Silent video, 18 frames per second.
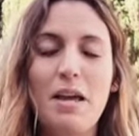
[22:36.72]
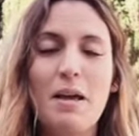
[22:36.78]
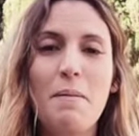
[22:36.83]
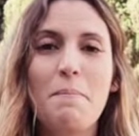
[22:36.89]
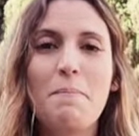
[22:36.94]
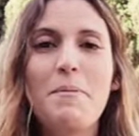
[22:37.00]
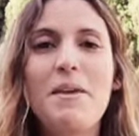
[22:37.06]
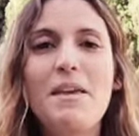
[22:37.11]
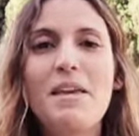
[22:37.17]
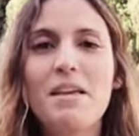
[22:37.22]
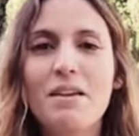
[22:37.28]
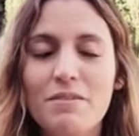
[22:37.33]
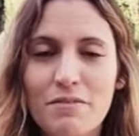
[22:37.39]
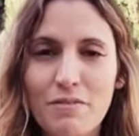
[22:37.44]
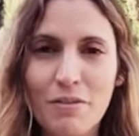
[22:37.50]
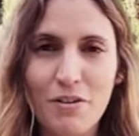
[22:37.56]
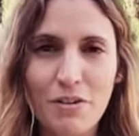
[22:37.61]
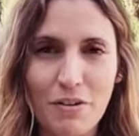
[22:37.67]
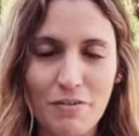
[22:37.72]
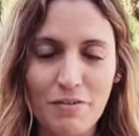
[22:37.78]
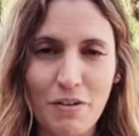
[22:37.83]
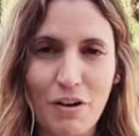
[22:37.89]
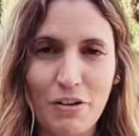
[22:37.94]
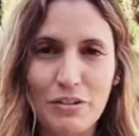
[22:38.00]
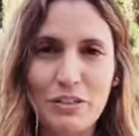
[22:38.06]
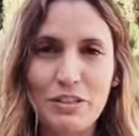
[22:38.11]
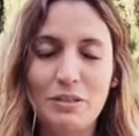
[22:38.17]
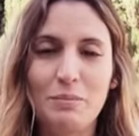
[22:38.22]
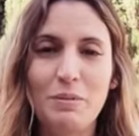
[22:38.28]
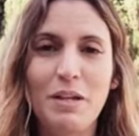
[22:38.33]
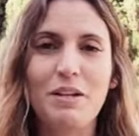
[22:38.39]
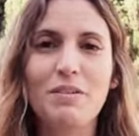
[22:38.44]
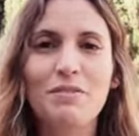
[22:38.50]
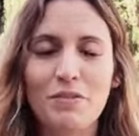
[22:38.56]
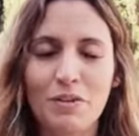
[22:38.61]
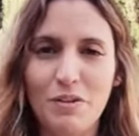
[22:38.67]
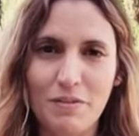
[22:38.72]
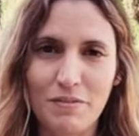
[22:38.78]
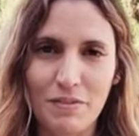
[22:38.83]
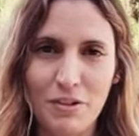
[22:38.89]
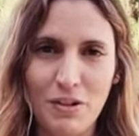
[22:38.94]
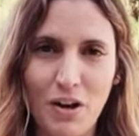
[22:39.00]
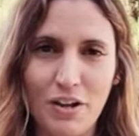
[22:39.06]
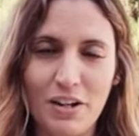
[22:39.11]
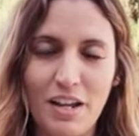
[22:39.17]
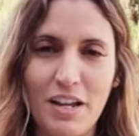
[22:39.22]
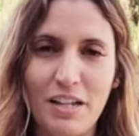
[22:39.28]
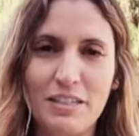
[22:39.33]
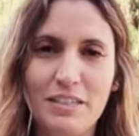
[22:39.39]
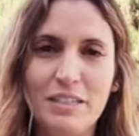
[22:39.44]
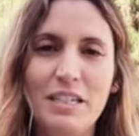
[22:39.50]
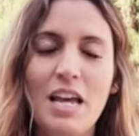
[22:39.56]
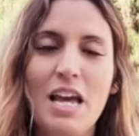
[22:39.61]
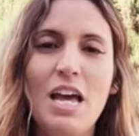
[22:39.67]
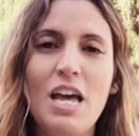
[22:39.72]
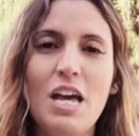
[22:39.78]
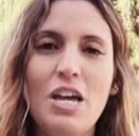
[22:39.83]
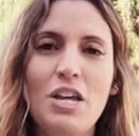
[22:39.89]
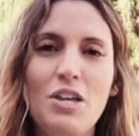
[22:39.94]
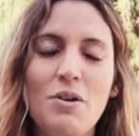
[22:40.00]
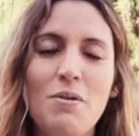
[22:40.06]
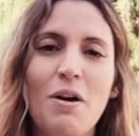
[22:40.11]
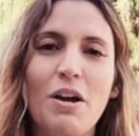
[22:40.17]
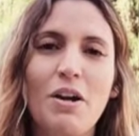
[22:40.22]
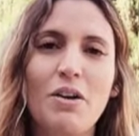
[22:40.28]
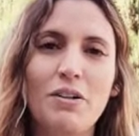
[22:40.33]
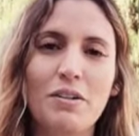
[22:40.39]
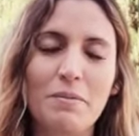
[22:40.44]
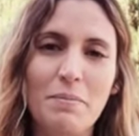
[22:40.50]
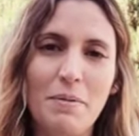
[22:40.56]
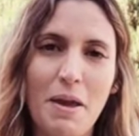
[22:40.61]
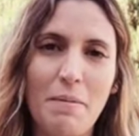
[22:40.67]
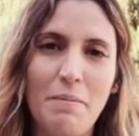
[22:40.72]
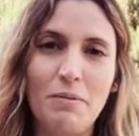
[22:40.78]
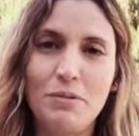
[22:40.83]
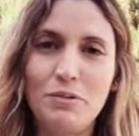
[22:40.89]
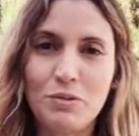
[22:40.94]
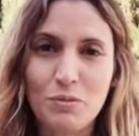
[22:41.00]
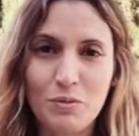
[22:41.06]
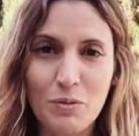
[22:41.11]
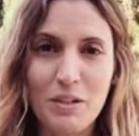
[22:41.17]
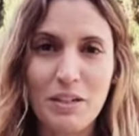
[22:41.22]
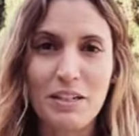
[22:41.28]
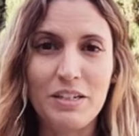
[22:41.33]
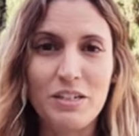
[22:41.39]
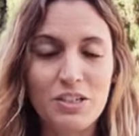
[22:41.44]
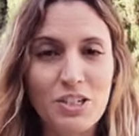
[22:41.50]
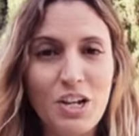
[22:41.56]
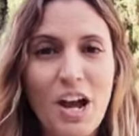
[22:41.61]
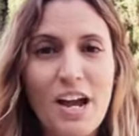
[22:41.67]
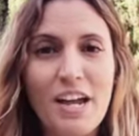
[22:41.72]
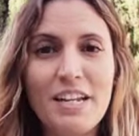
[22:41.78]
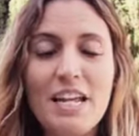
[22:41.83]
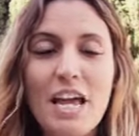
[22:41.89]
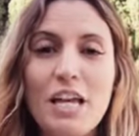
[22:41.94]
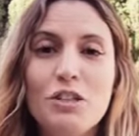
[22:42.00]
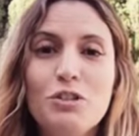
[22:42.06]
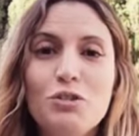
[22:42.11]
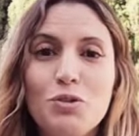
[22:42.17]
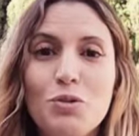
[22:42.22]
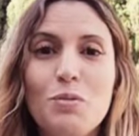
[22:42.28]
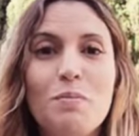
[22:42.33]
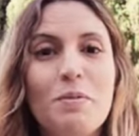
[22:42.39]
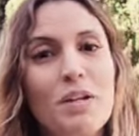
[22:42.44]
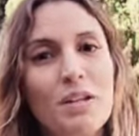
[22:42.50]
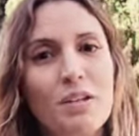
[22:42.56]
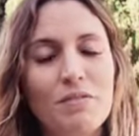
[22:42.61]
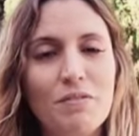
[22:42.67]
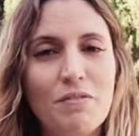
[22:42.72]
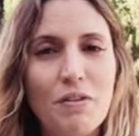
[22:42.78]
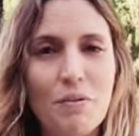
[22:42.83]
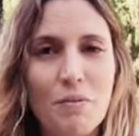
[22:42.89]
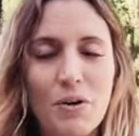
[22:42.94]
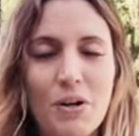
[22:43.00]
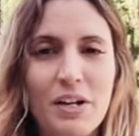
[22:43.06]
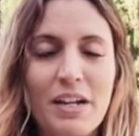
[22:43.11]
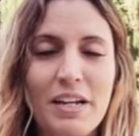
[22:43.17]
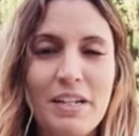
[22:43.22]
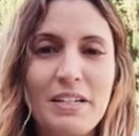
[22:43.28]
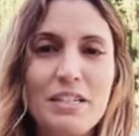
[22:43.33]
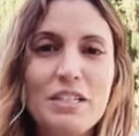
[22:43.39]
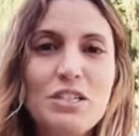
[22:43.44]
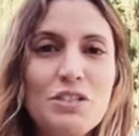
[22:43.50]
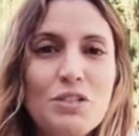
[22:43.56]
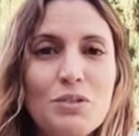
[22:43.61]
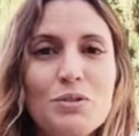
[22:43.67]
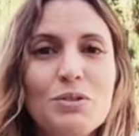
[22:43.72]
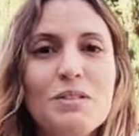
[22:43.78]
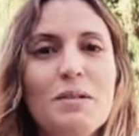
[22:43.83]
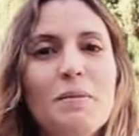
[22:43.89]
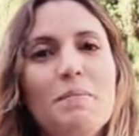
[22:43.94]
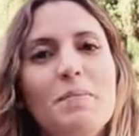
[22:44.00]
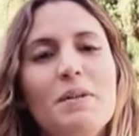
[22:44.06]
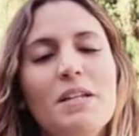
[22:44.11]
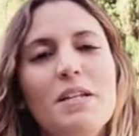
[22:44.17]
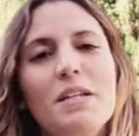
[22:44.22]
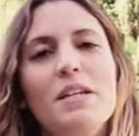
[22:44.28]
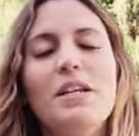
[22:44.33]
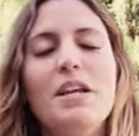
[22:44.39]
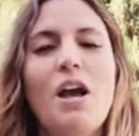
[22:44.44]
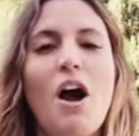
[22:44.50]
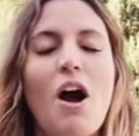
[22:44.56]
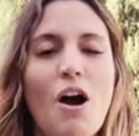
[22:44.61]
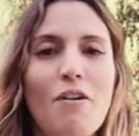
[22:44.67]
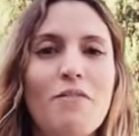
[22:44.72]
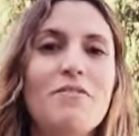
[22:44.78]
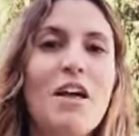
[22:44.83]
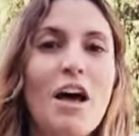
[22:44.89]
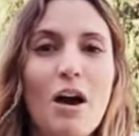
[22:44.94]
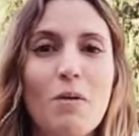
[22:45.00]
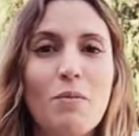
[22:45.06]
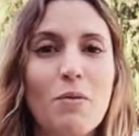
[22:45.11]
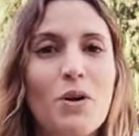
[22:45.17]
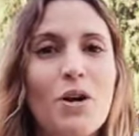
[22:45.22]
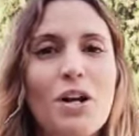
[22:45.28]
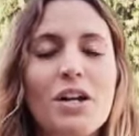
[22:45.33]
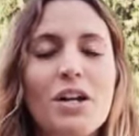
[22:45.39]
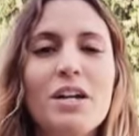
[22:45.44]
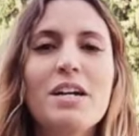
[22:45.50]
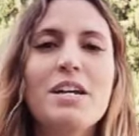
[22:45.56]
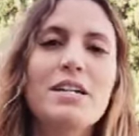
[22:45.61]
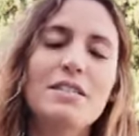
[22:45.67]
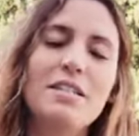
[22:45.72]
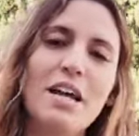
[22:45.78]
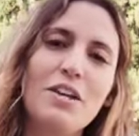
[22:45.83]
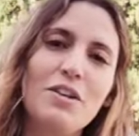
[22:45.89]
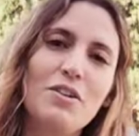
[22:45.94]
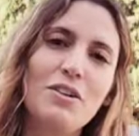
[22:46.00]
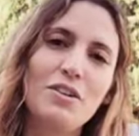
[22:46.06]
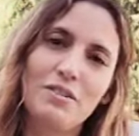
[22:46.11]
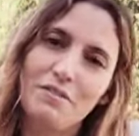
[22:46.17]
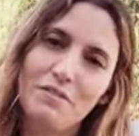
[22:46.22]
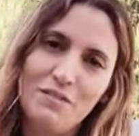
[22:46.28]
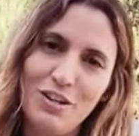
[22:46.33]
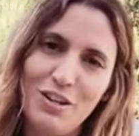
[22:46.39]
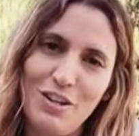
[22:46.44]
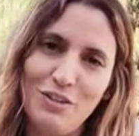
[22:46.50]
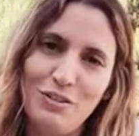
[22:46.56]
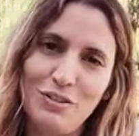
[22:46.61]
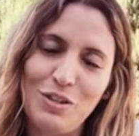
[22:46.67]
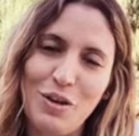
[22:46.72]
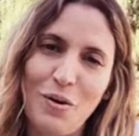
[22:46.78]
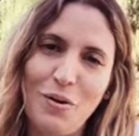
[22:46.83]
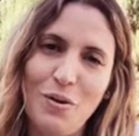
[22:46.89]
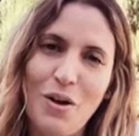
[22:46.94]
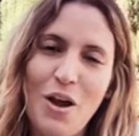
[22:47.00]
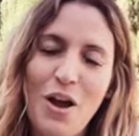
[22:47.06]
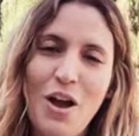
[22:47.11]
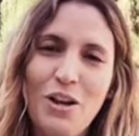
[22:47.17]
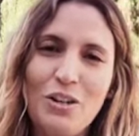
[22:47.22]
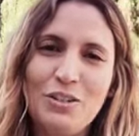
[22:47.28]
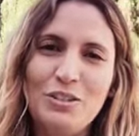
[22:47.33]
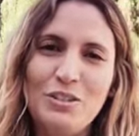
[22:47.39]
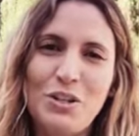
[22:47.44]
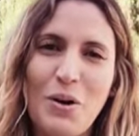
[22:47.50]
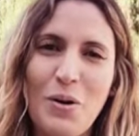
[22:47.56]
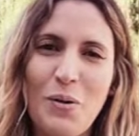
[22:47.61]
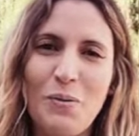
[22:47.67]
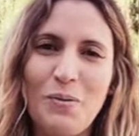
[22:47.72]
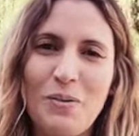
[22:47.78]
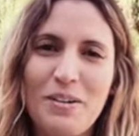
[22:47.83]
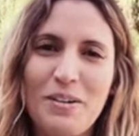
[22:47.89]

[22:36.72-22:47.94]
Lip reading: being in front of others, being in front of an audience, you are going to be able to really shine and do meaningful work, and it's through the meaning of that work that you're going to feed yourself. So